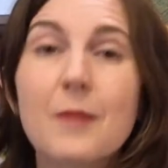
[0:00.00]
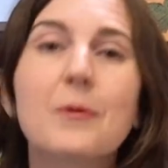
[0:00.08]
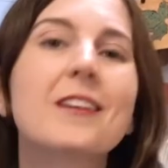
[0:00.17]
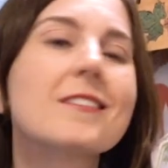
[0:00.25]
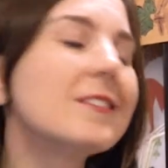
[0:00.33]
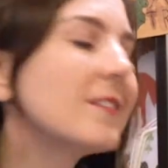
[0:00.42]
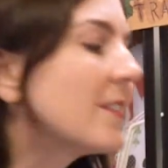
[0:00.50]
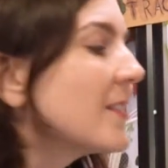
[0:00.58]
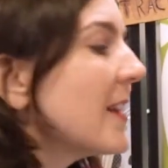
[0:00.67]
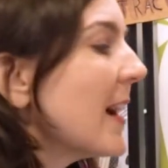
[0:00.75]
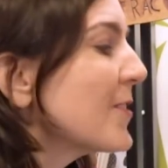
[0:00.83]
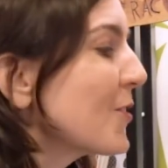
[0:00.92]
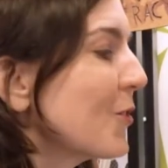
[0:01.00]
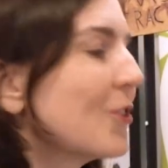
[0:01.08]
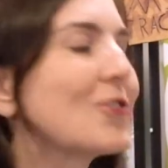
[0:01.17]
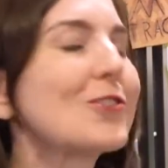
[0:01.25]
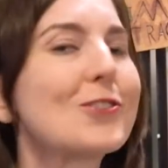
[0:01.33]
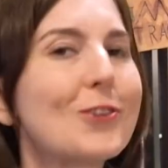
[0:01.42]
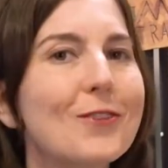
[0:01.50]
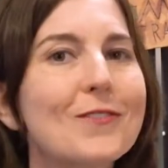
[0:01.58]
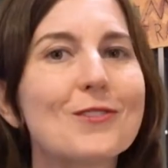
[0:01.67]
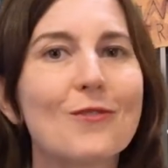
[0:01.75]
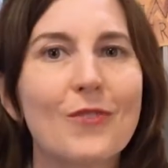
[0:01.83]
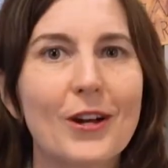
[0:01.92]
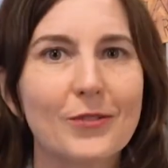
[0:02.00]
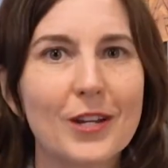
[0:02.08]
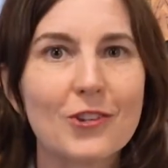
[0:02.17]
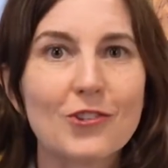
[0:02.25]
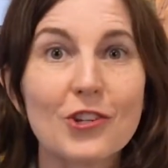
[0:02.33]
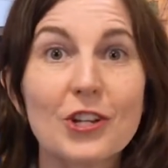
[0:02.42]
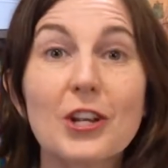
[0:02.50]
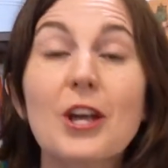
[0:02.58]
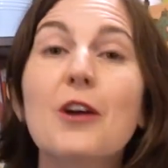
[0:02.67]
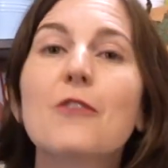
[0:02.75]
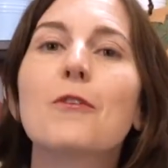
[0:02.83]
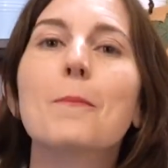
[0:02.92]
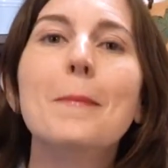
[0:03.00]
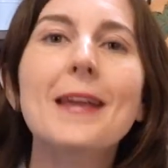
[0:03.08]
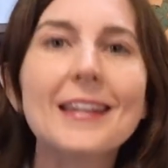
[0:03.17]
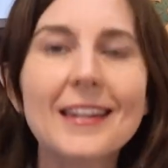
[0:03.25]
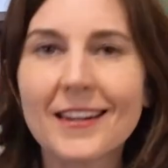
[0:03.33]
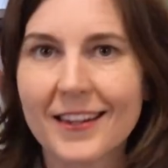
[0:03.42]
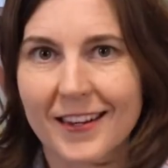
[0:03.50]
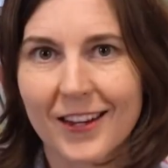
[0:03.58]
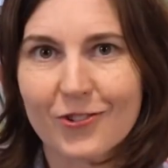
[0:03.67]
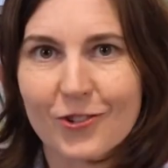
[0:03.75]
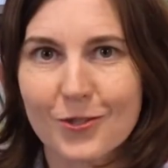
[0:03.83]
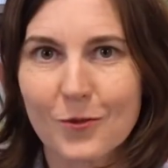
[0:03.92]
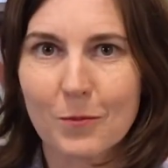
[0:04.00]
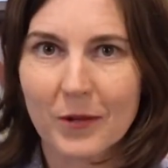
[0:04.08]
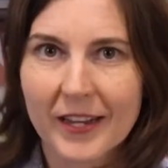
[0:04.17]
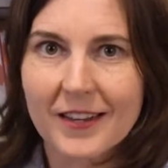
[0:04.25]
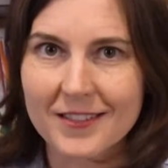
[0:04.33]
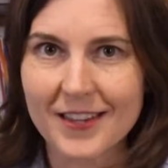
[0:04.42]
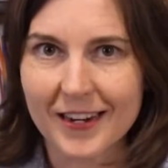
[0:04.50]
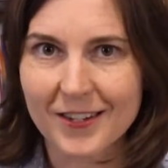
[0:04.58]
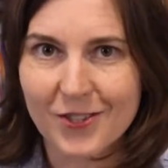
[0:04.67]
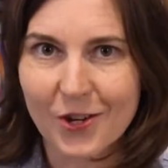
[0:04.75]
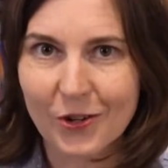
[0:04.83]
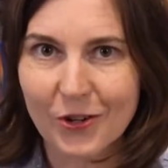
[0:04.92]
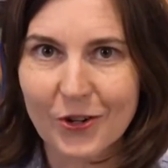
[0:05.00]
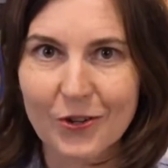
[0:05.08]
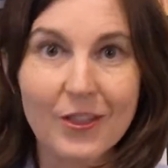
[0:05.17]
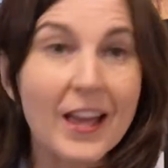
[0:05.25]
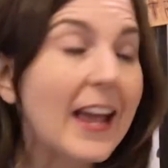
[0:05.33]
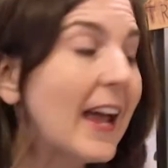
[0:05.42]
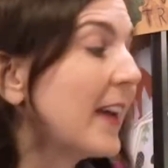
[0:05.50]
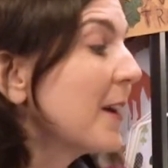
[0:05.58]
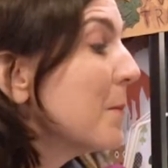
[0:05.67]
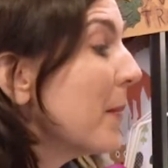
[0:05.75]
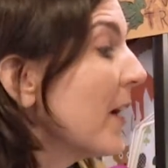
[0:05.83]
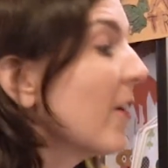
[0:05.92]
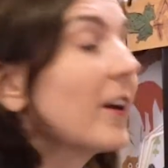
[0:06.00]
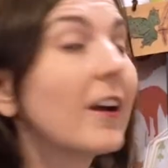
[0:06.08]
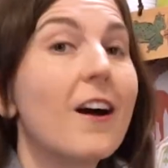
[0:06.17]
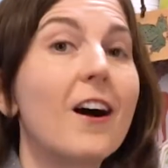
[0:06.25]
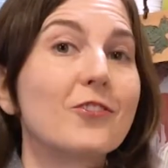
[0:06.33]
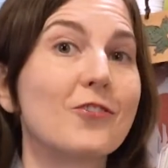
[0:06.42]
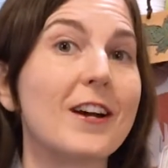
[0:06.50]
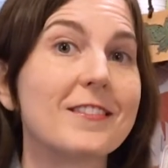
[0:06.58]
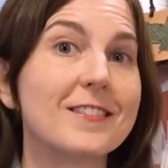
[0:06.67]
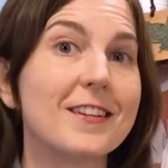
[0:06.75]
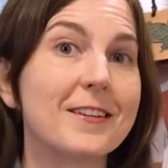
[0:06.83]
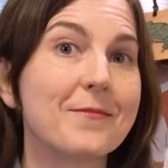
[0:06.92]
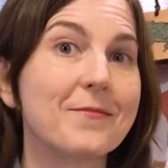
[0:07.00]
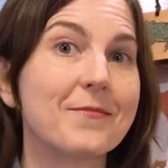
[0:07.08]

because these designs are going to serve as a foundation for making connections with plant science on earth and comparing and contrasting.